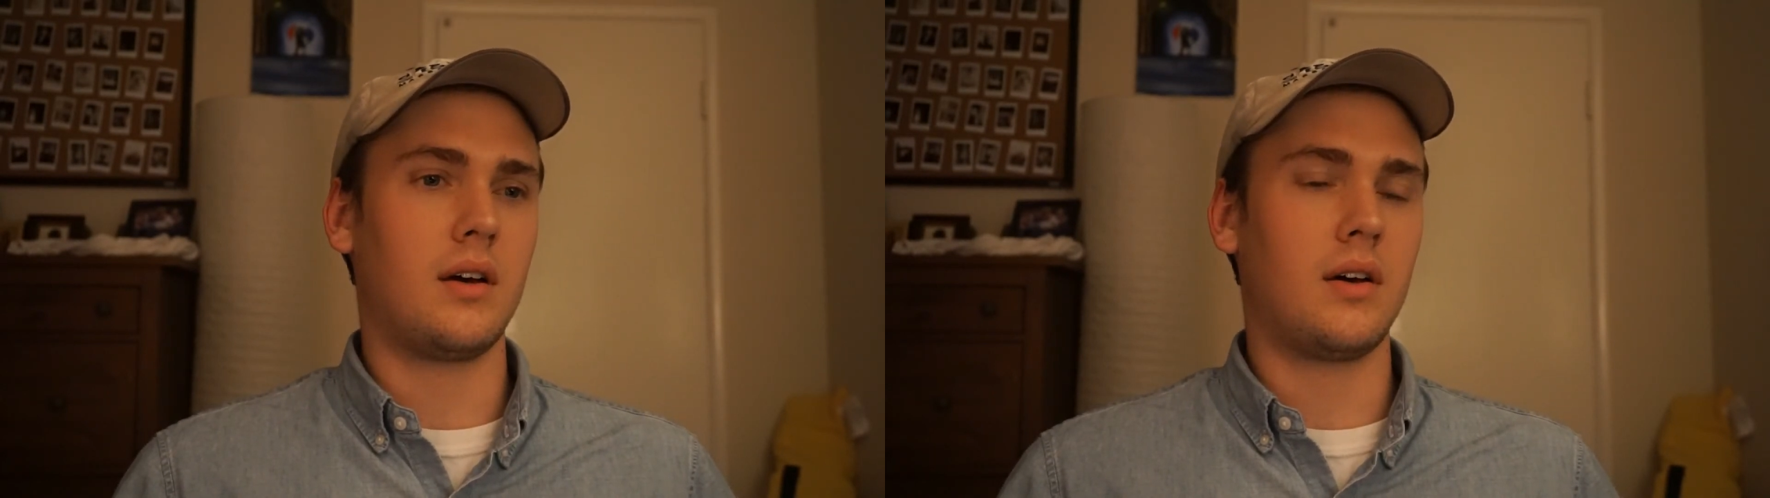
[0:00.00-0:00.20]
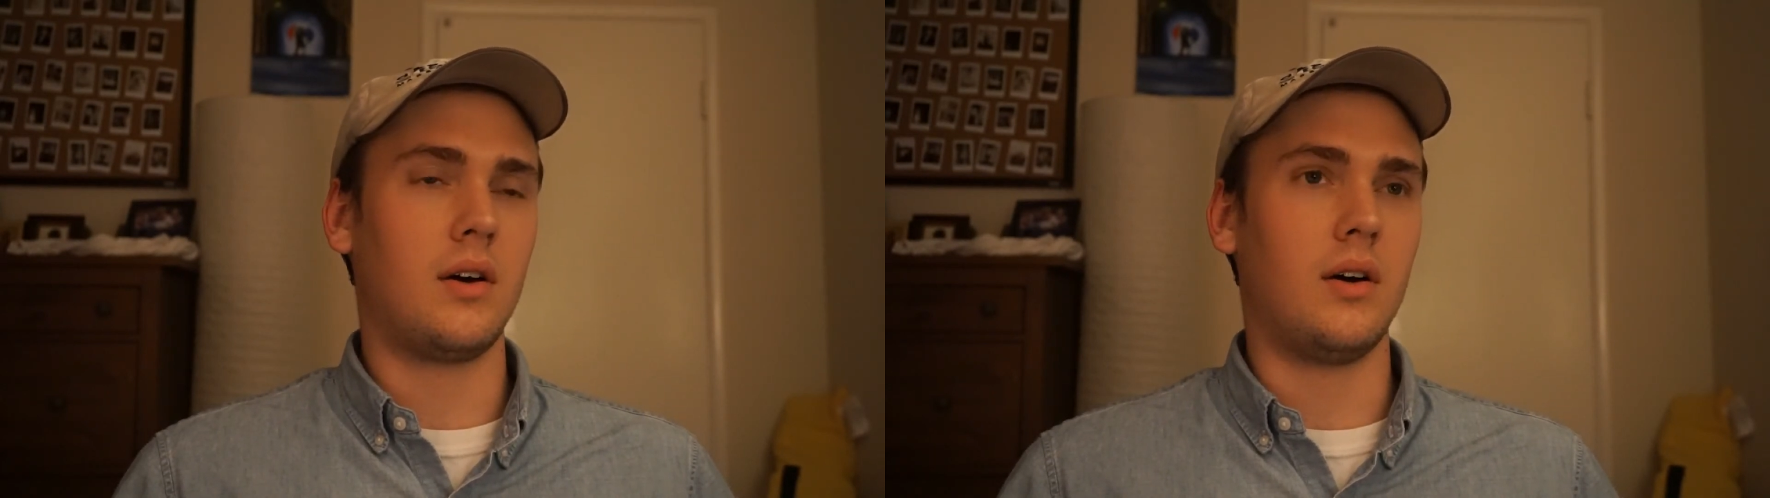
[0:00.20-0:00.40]

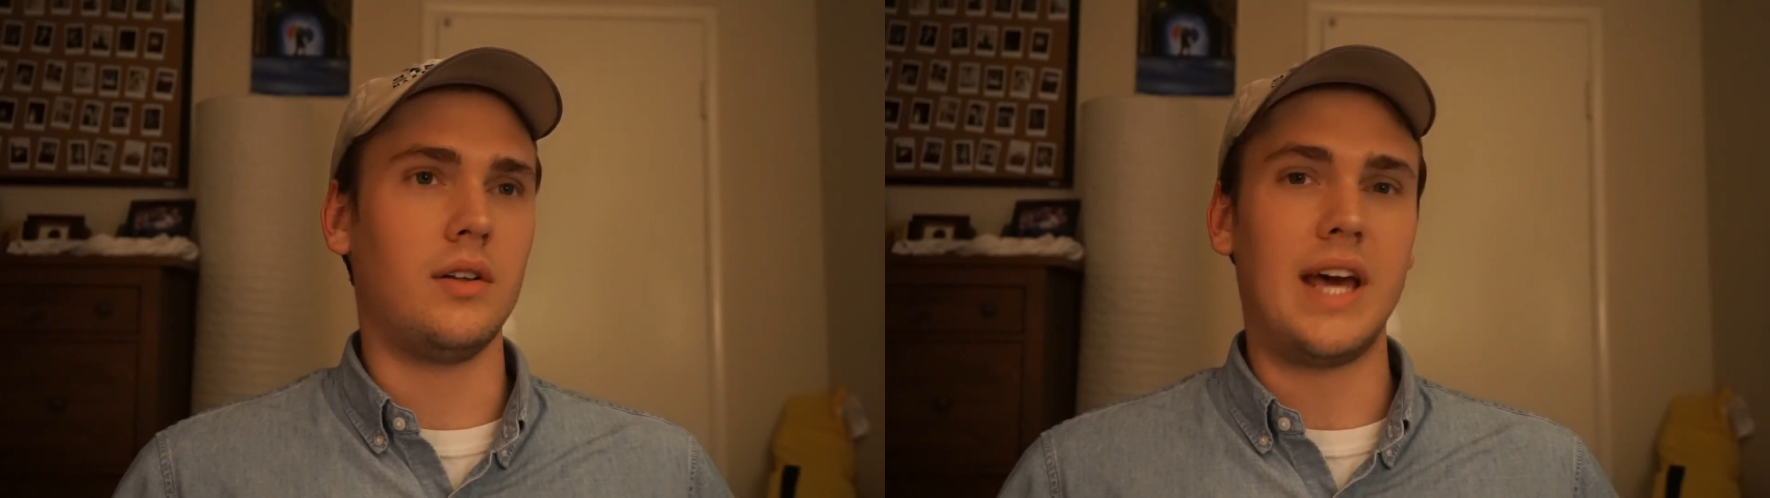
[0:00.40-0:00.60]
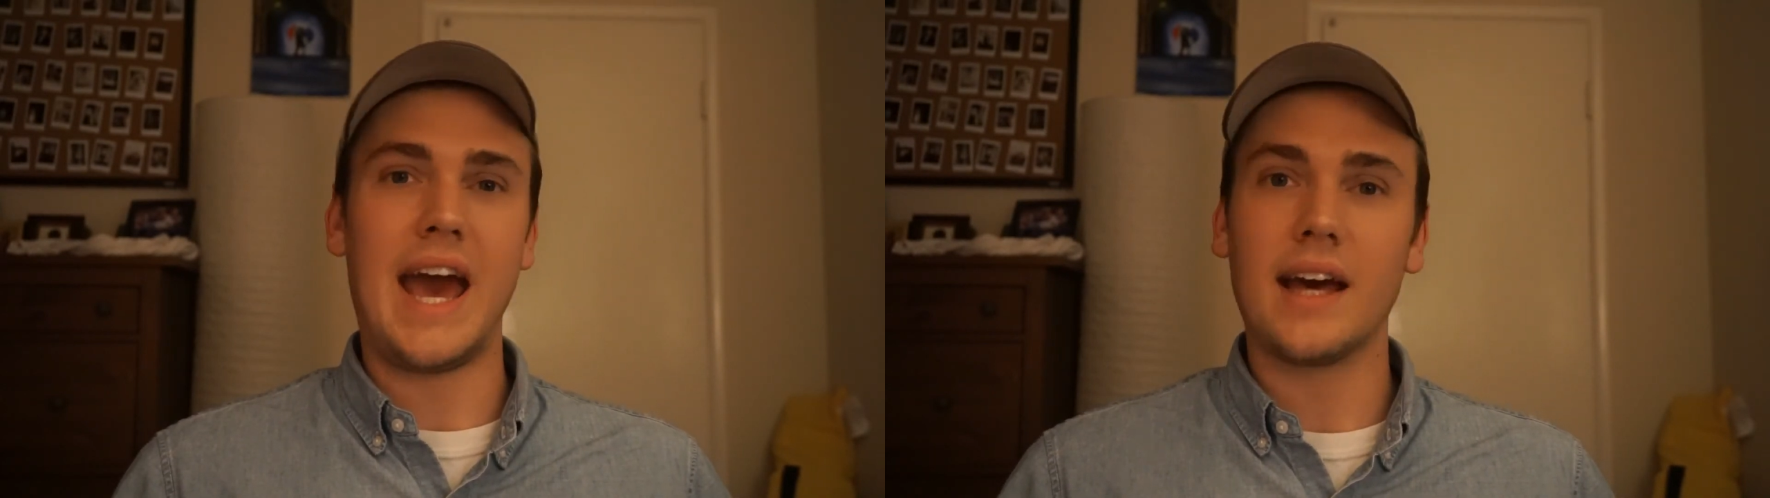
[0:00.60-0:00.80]

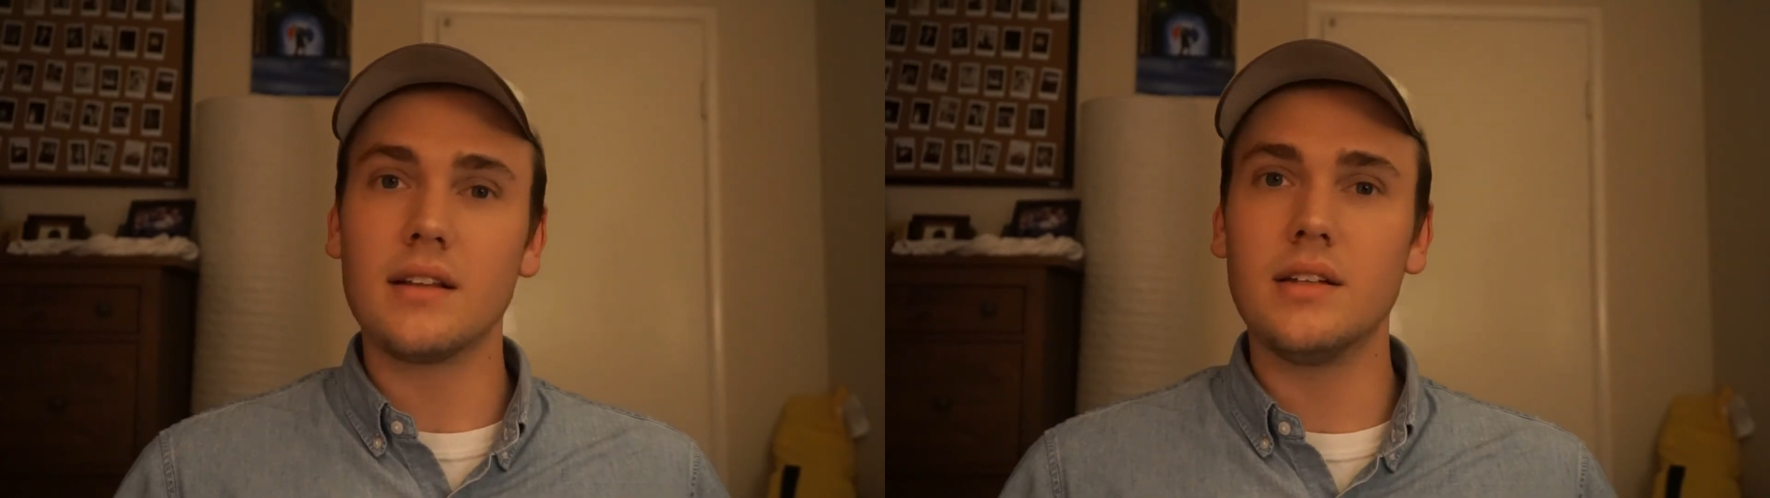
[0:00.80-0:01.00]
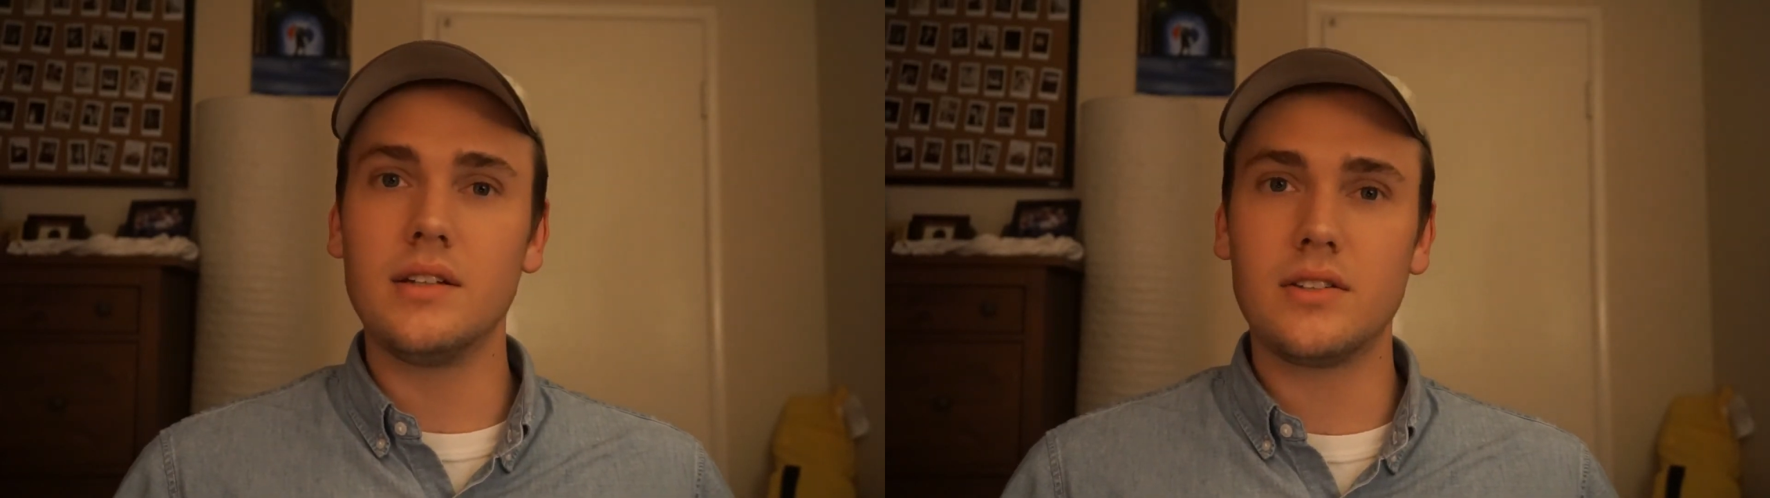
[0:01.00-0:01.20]
called
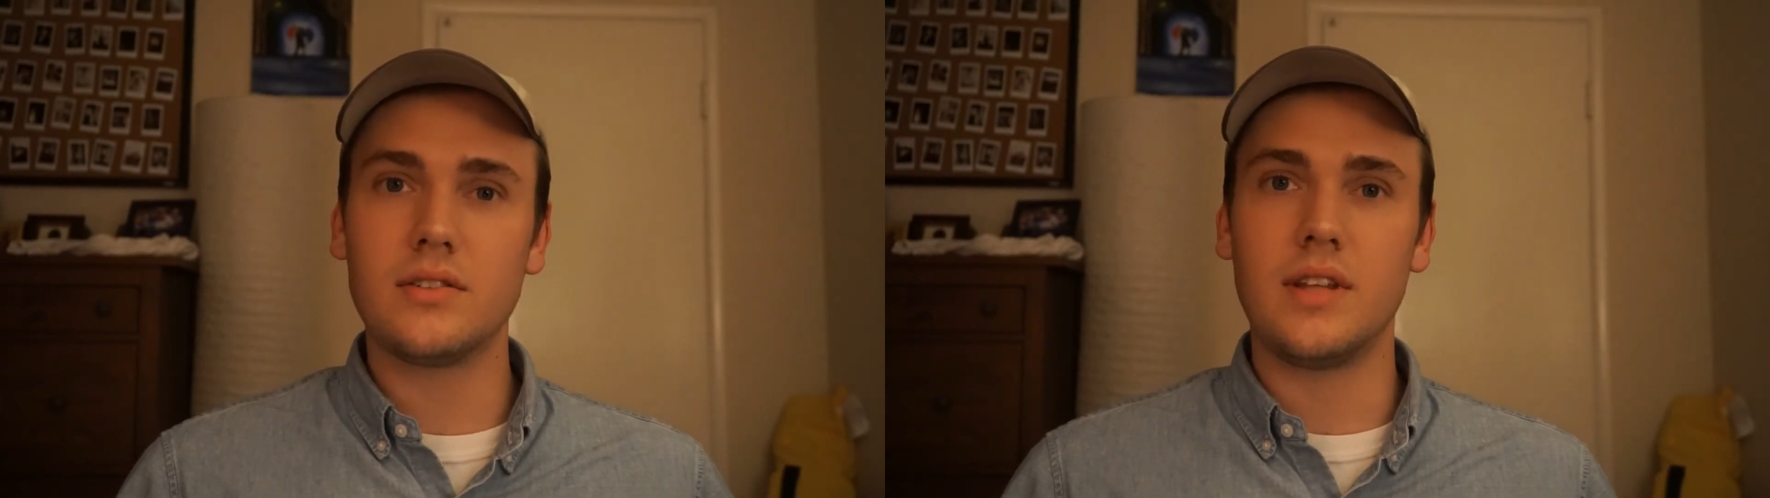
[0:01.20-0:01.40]
Atlas